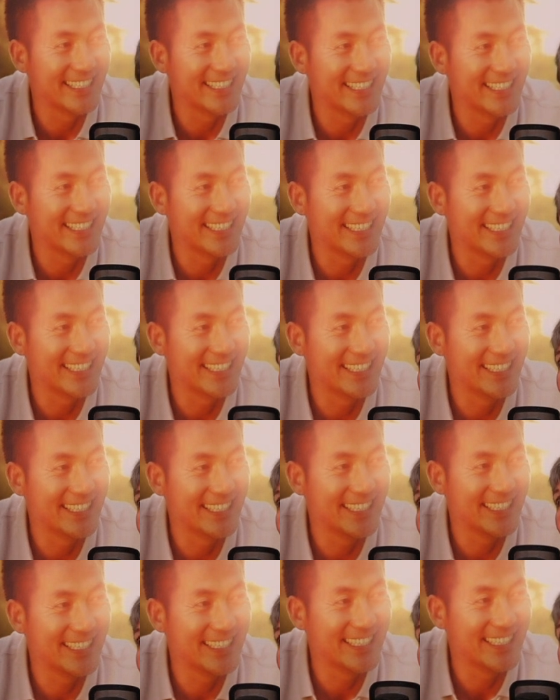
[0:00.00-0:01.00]

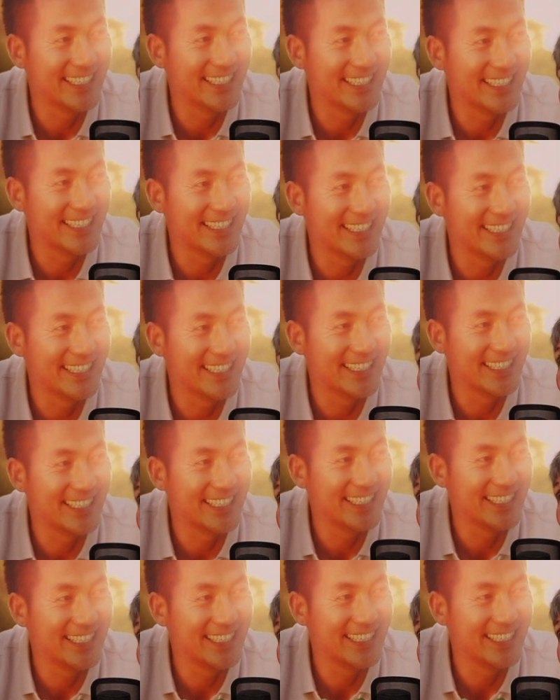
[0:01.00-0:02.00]

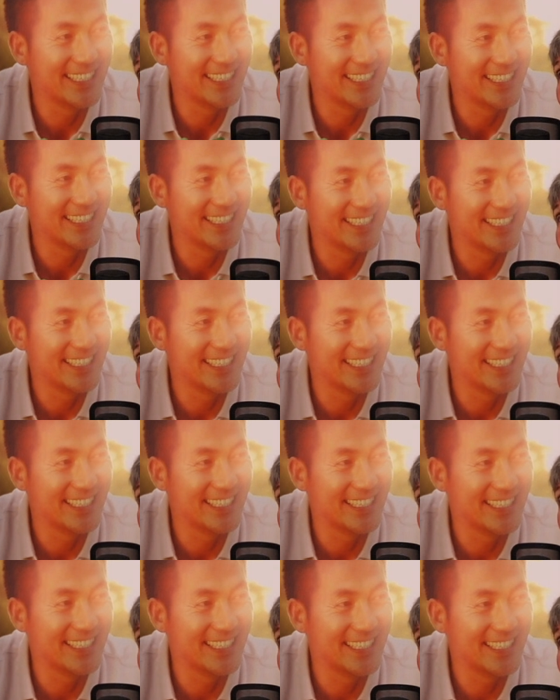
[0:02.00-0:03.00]

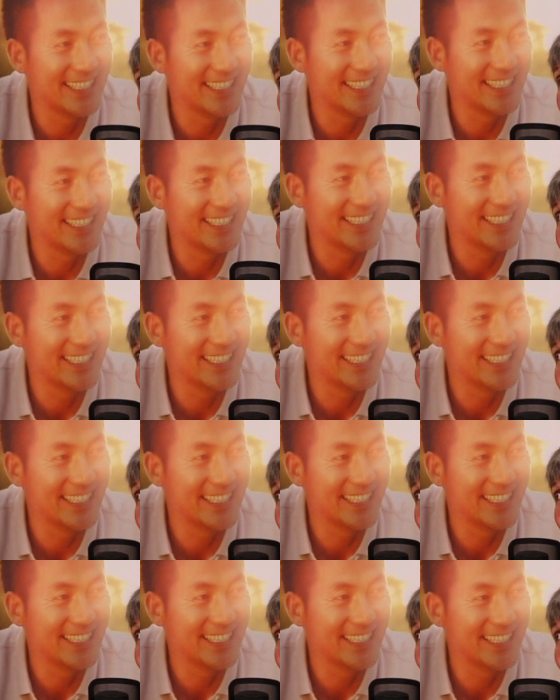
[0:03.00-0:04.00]

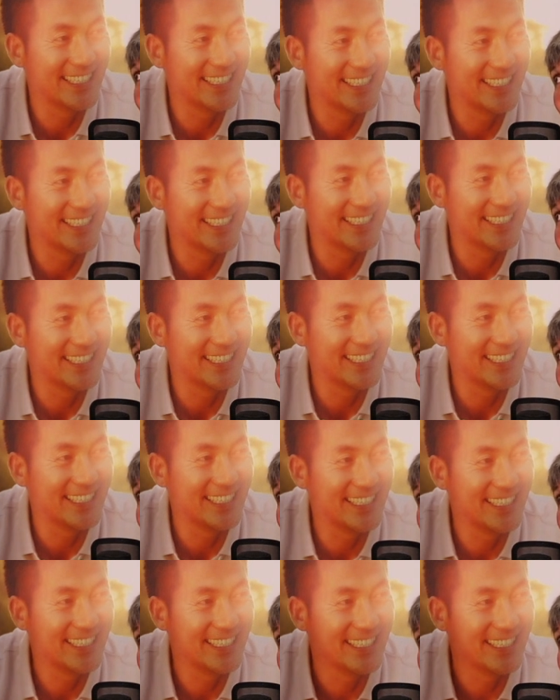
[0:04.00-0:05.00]

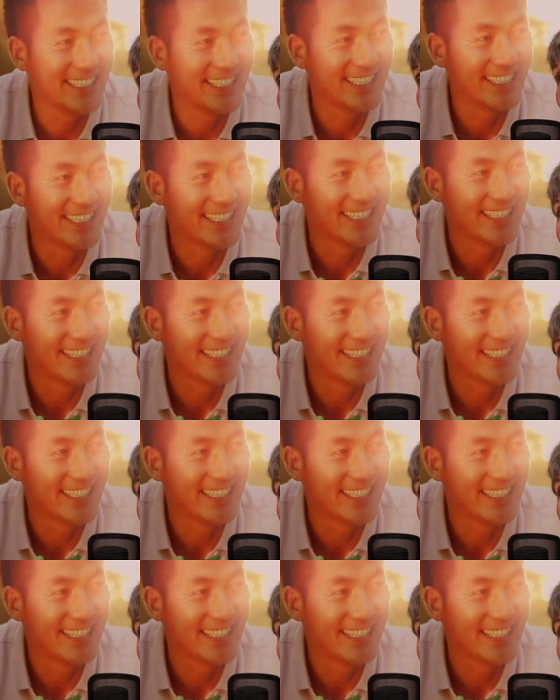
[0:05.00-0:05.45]
[no speech]